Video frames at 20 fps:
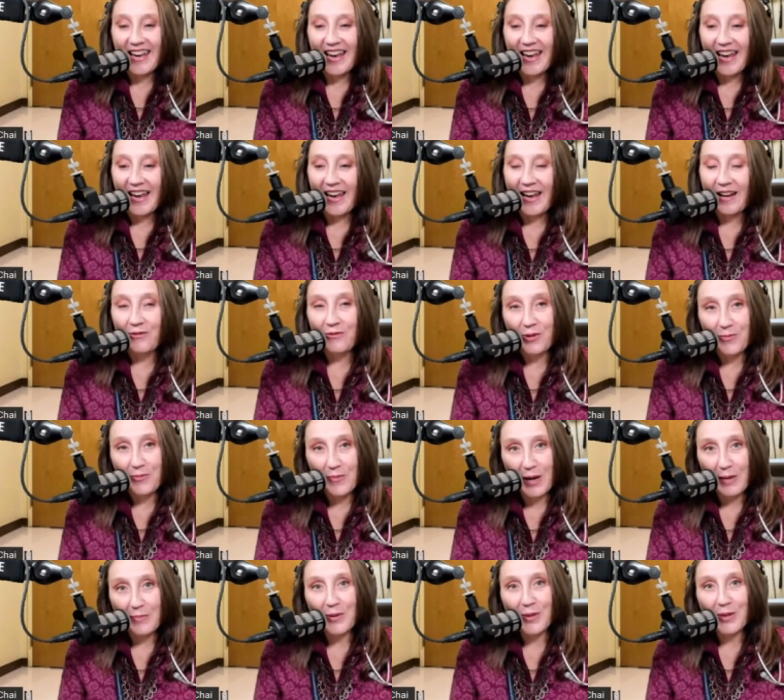And
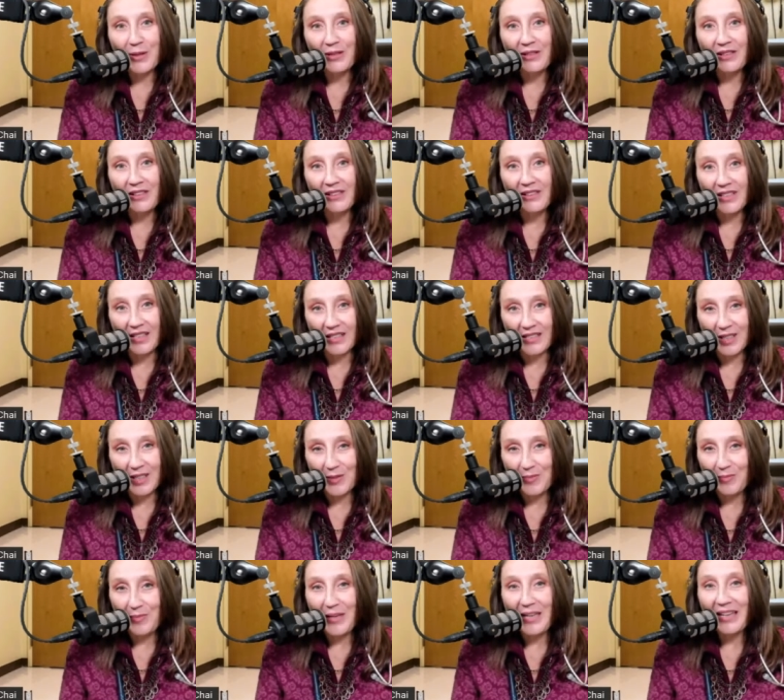remember to
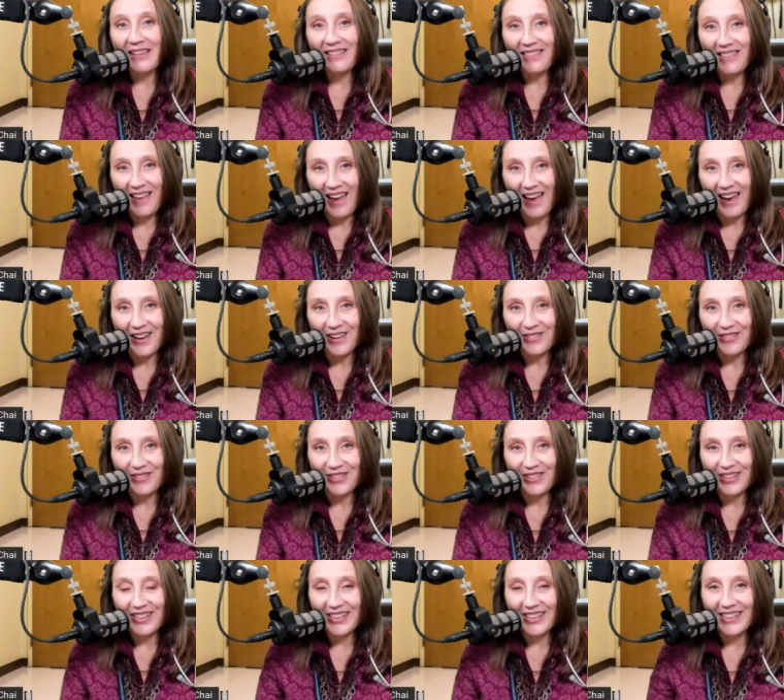speak life
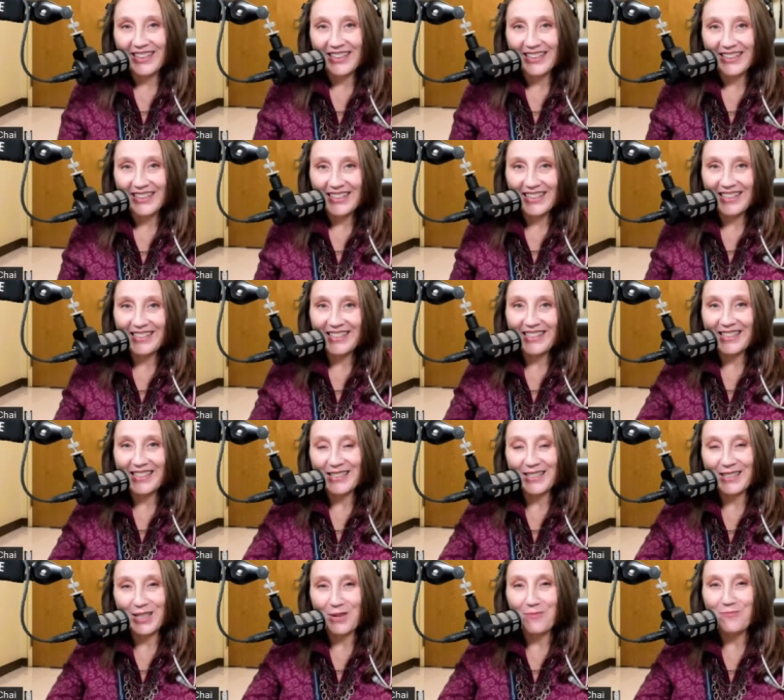into
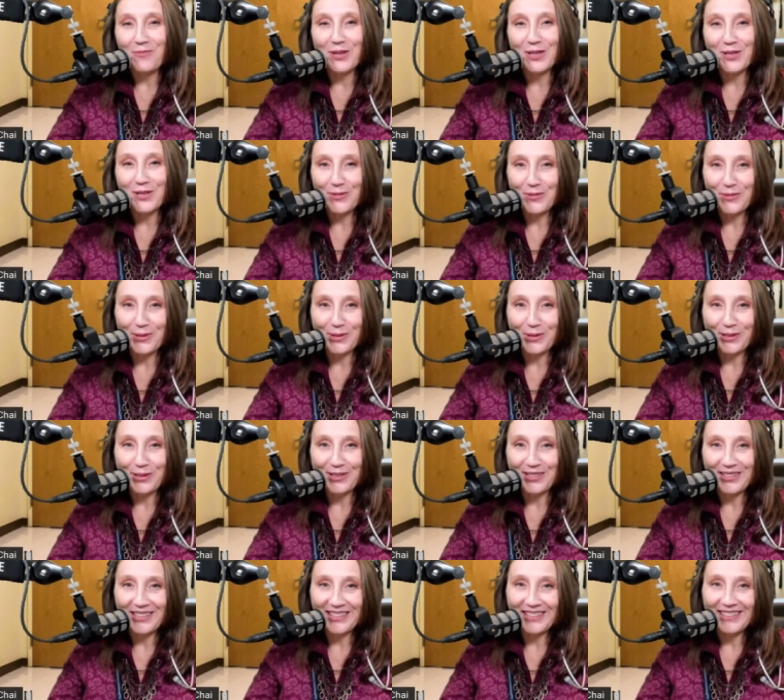someone's
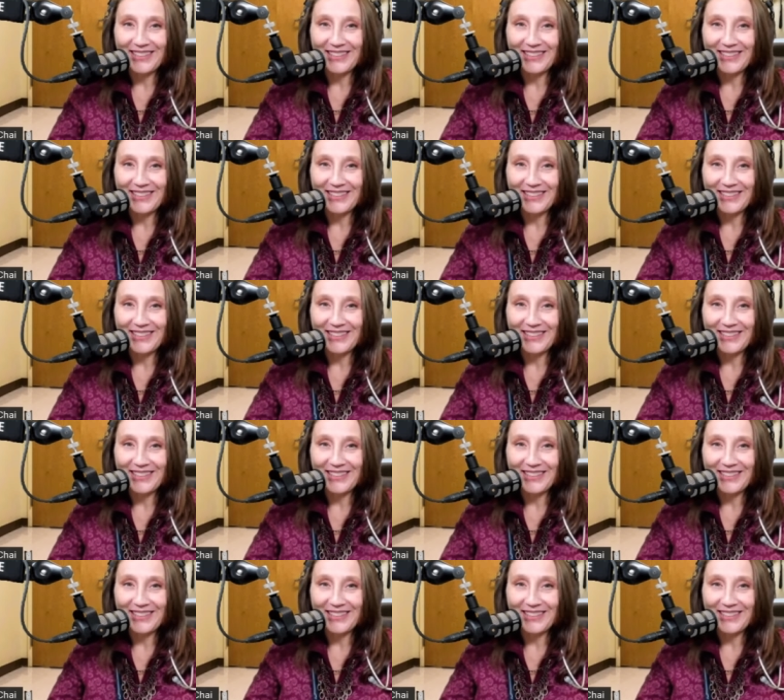world